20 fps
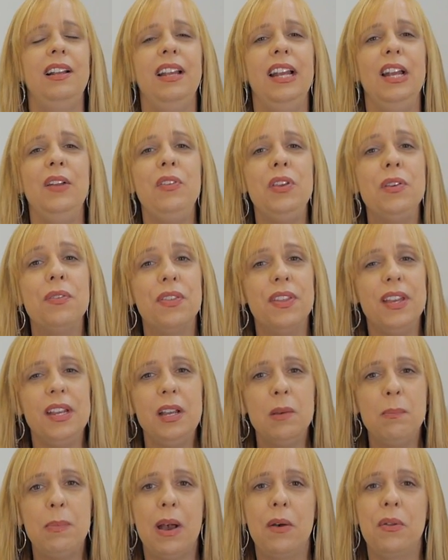If you
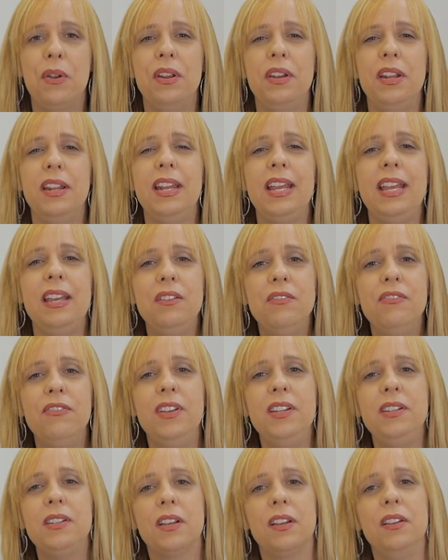think about it, an
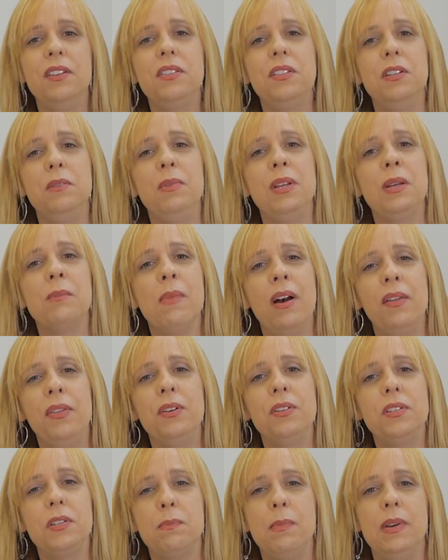infant consuming
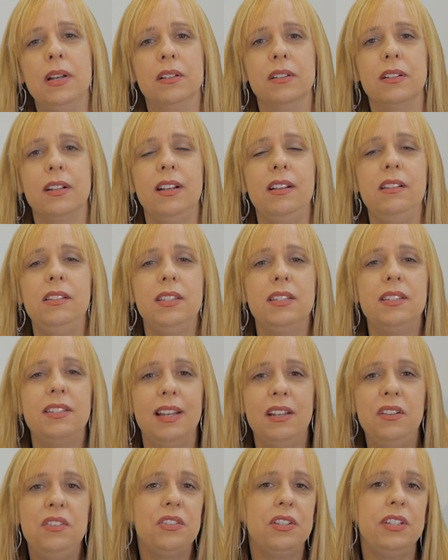mother's milk is
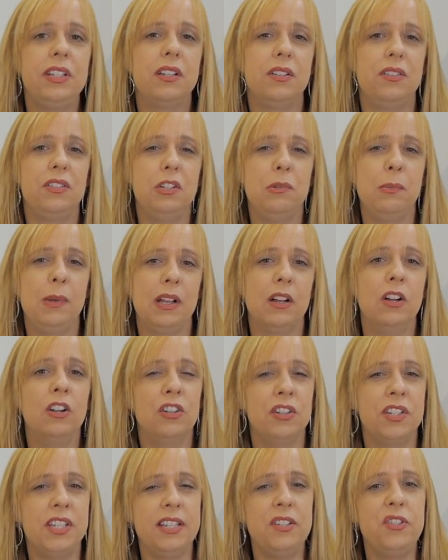essentially consuming
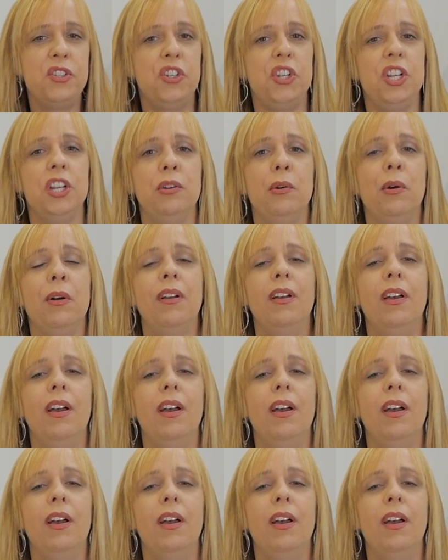her tissue,